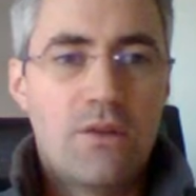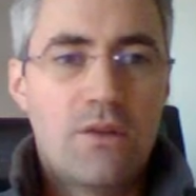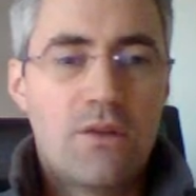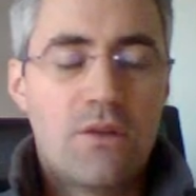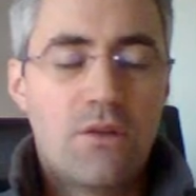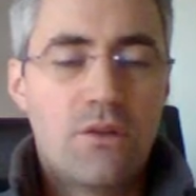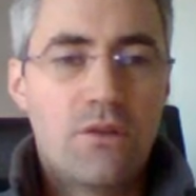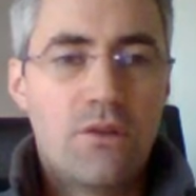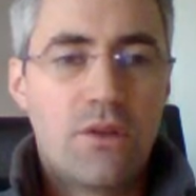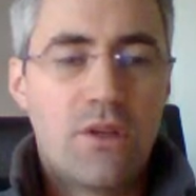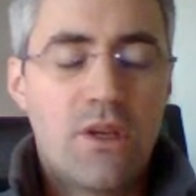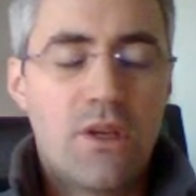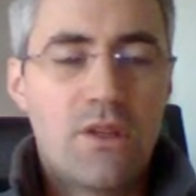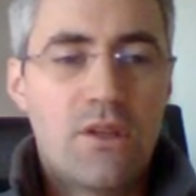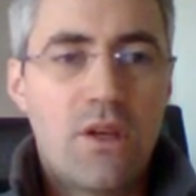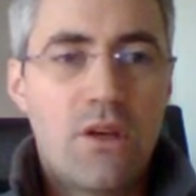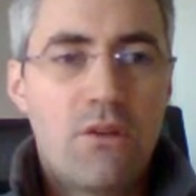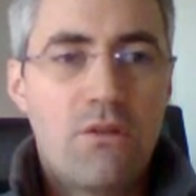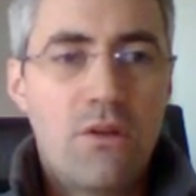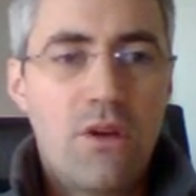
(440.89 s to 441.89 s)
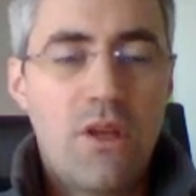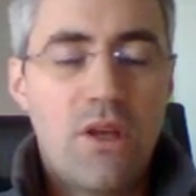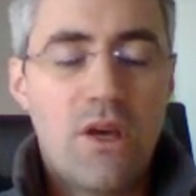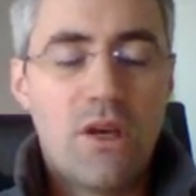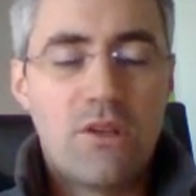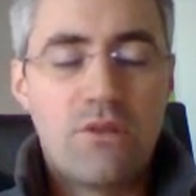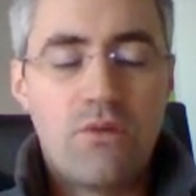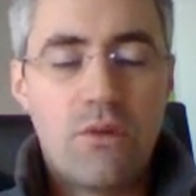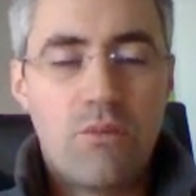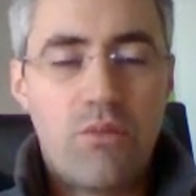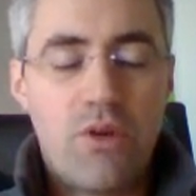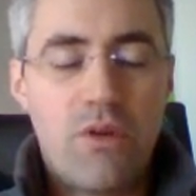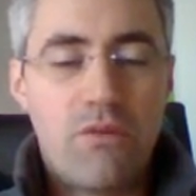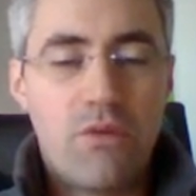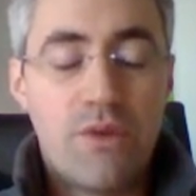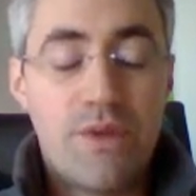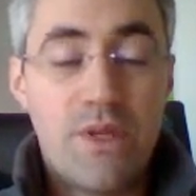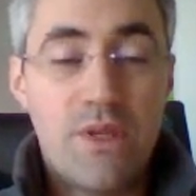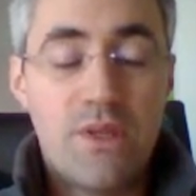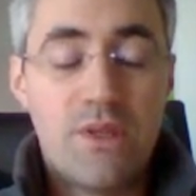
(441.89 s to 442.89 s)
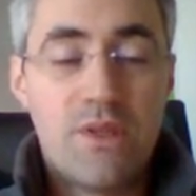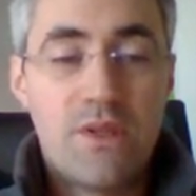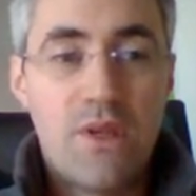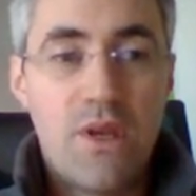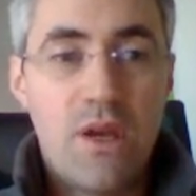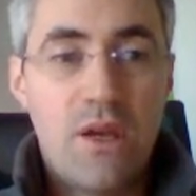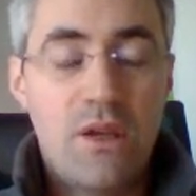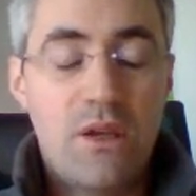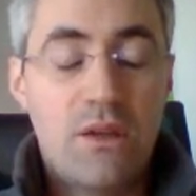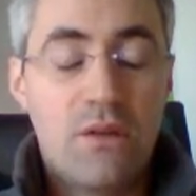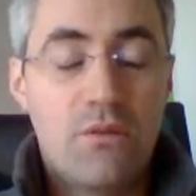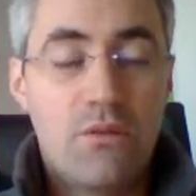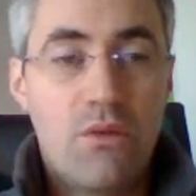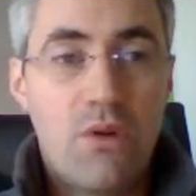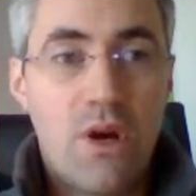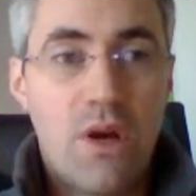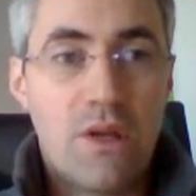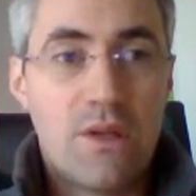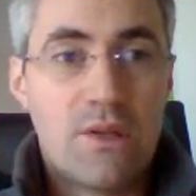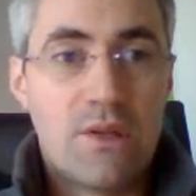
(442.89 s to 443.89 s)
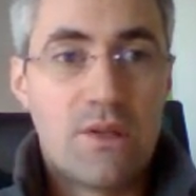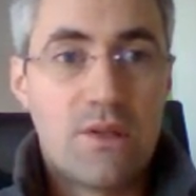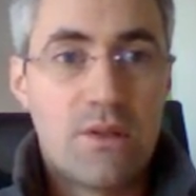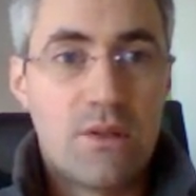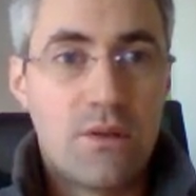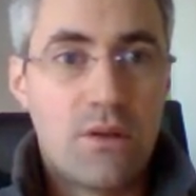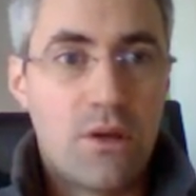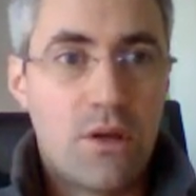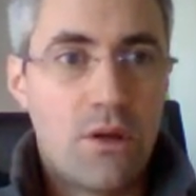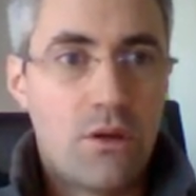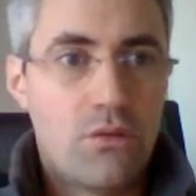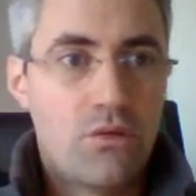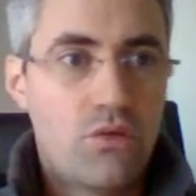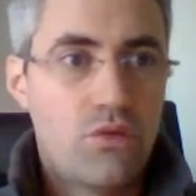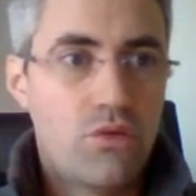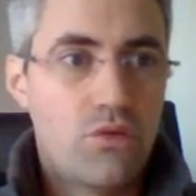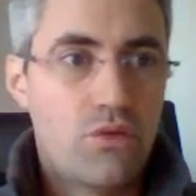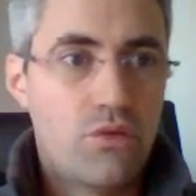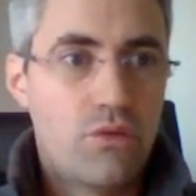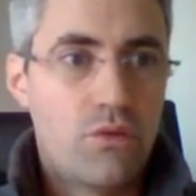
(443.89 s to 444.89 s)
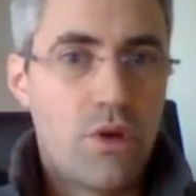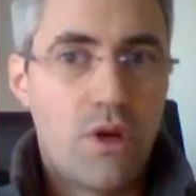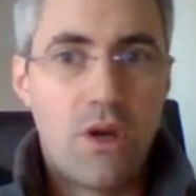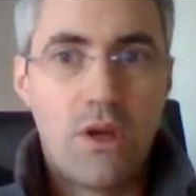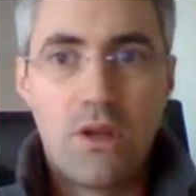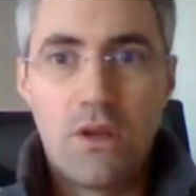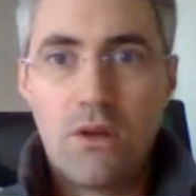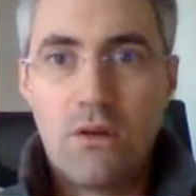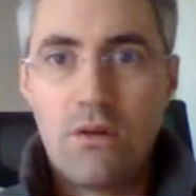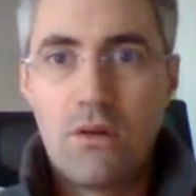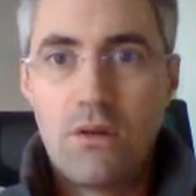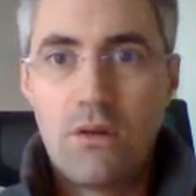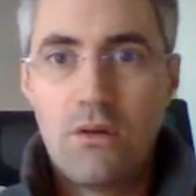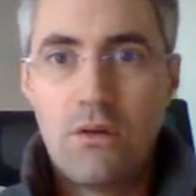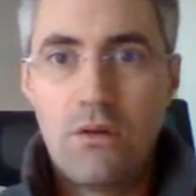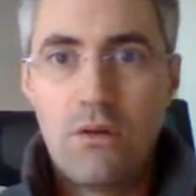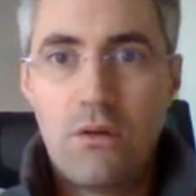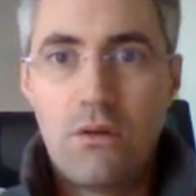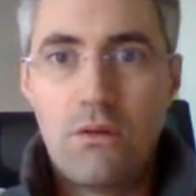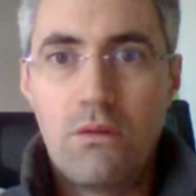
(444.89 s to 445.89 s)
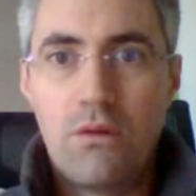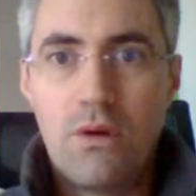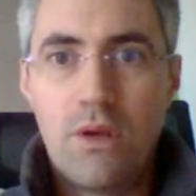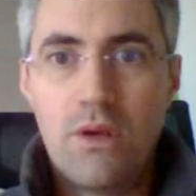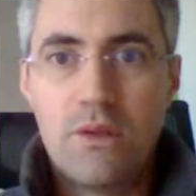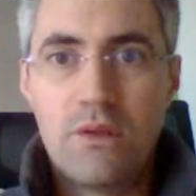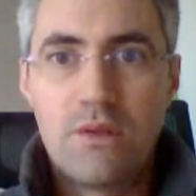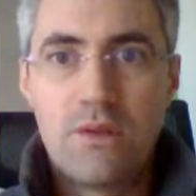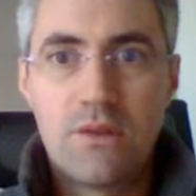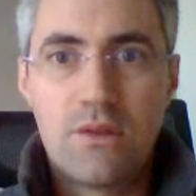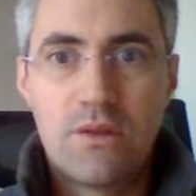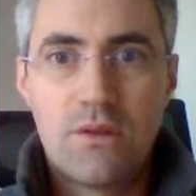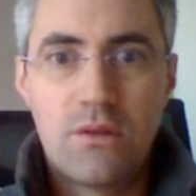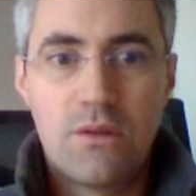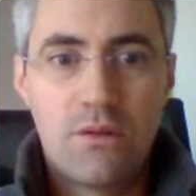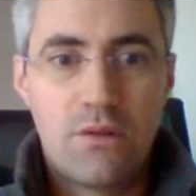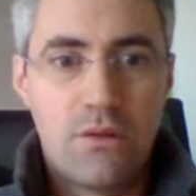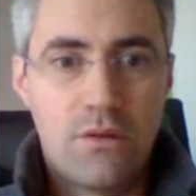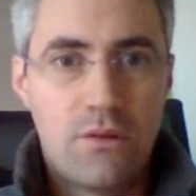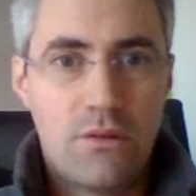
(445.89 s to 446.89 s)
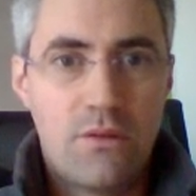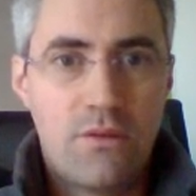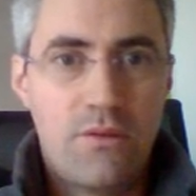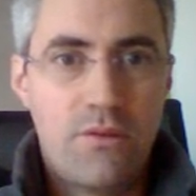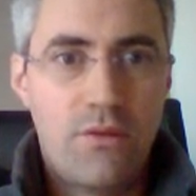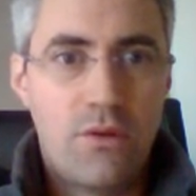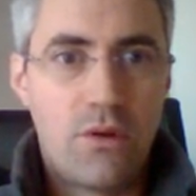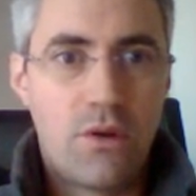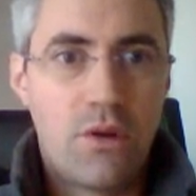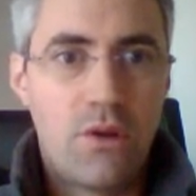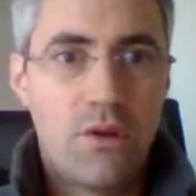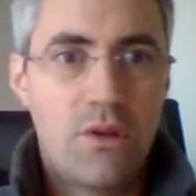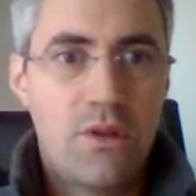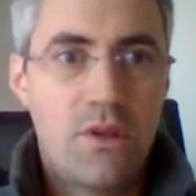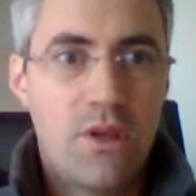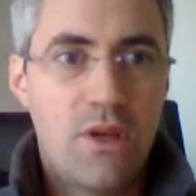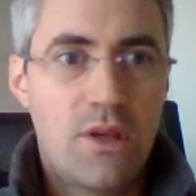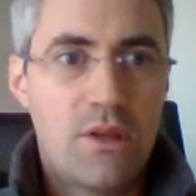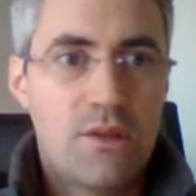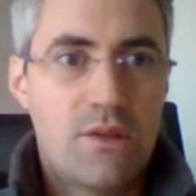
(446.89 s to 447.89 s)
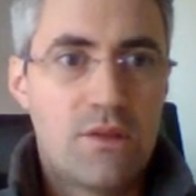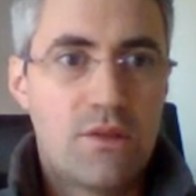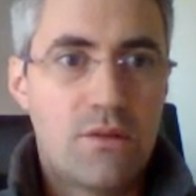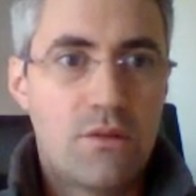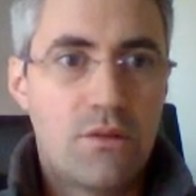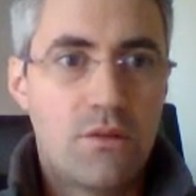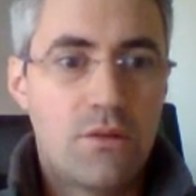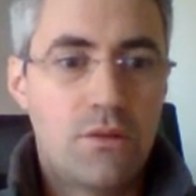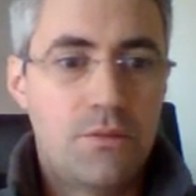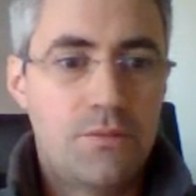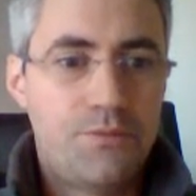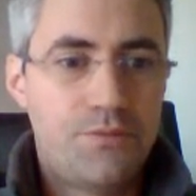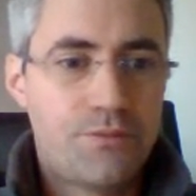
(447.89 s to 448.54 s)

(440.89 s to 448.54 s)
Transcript: So the category, as we previously said, was I always forgot that. So